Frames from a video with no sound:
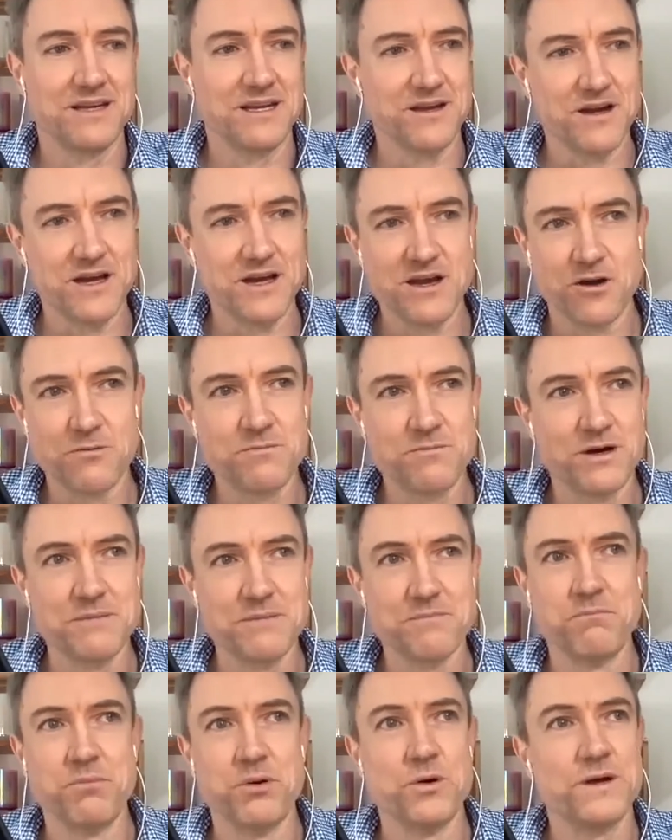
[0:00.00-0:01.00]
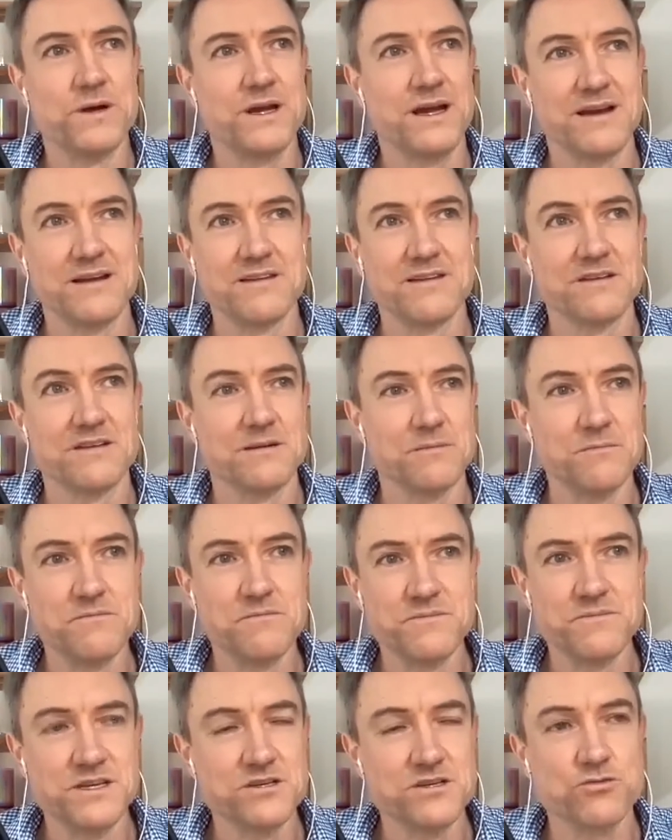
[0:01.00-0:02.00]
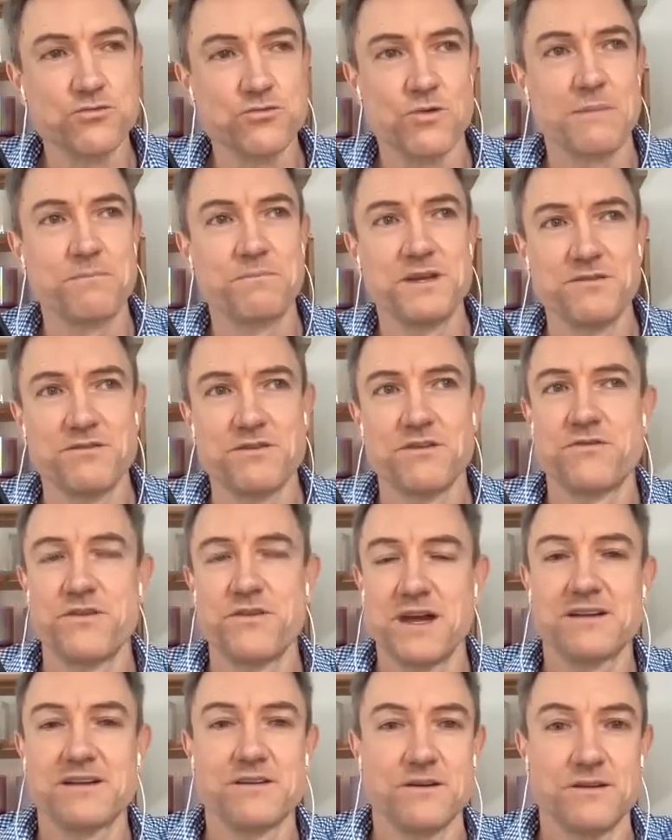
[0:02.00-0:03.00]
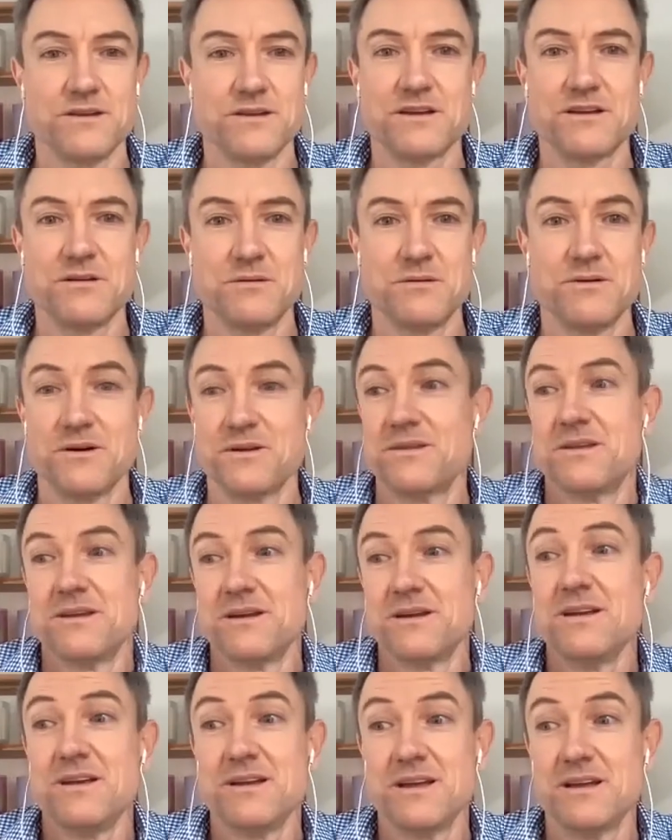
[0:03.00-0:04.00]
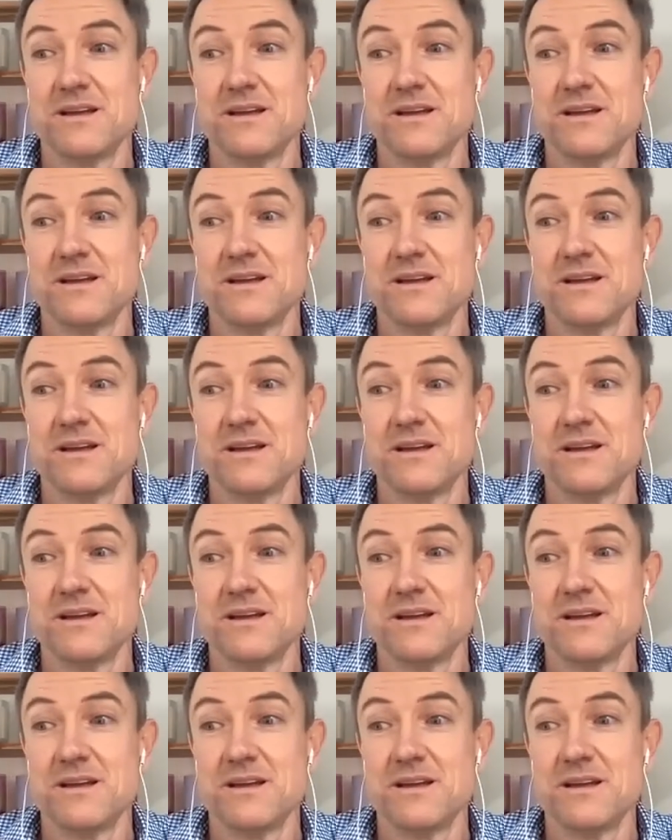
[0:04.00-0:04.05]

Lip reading: and I hope my book has a disruptive effect on the